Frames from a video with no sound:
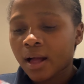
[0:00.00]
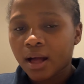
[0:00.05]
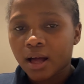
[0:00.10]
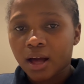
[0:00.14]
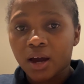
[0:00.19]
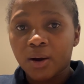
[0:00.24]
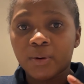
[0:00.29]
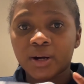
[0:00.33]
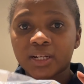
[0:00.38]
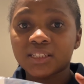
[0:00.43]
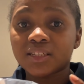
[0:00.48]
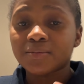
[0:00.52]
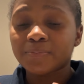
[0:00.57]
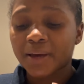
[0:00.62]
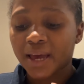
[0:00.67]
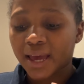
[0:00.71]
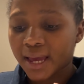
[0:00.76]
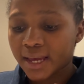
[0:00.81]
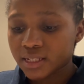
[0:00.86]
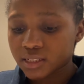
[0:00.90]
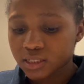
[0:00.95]
I want my
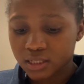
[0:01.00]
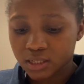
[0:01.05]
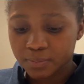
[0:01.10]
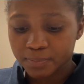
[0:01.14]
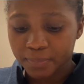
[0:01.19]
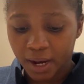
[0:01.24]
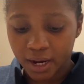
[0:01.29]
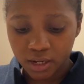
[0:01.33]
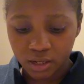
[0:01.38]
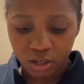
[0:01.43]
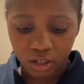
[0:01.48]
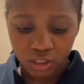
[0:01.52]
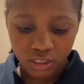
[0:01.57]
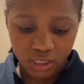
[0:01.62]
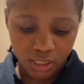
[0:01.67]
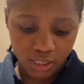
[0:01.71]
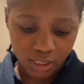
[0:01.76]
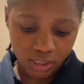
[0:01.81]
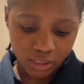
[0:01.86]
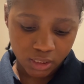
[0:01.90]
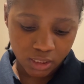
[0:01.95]

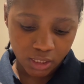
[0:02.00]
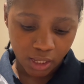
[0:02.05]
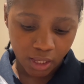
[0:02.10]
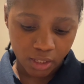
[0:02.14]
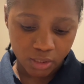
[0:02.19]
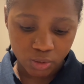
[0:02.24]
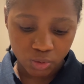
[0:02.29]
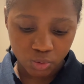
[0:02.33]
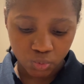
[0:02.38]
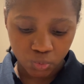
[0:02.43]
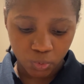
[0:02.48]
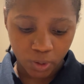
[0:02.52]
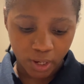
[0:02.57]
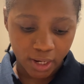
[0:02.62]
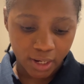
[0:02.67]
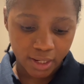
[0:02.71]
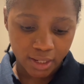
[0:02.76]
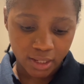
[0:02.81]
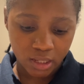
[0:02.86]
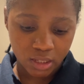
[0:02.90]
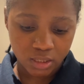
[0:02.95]
antibiotics as well
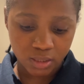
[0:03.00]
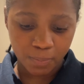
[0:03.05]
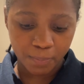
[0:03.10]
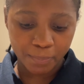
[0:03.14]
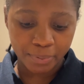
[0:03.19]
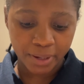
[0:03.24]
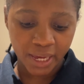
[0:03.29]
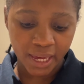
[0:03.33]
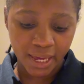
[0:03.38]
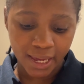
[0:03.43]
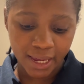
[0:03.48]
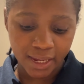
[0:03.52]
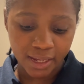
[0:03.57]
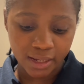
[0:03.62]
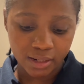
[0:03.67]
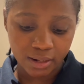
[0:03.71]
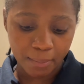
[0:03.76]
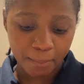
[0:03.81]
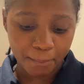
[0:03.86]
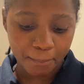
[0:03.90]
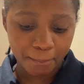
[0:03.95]
as pain
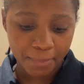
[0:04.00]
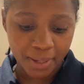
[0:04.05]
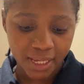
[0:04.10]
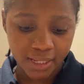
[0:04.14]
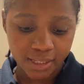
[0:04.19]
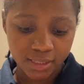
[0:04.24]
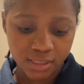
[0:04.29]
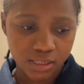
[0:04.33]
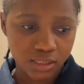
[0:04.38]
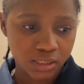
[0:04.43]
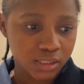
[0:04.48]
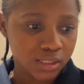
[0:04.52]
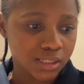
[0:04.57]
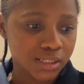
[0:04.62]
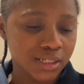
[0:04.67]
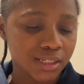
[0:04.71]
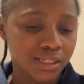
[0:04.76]
meds.